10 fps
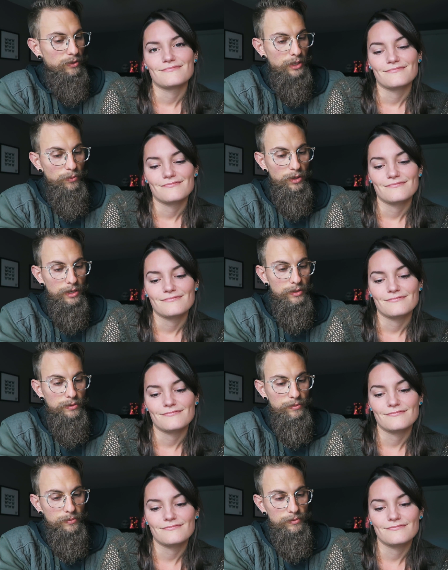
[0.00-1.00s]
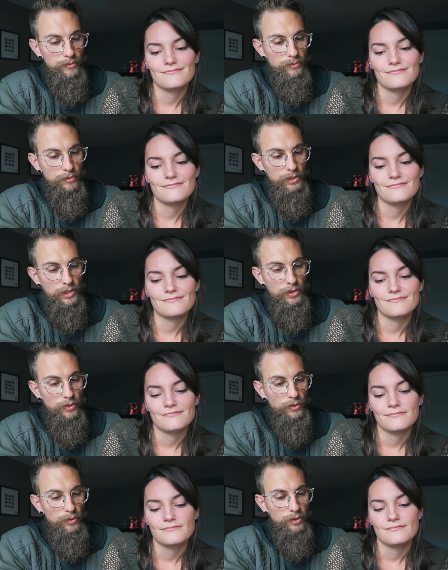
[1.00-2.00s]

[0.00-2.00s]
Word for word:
Speaker 1: Lou had wanted to do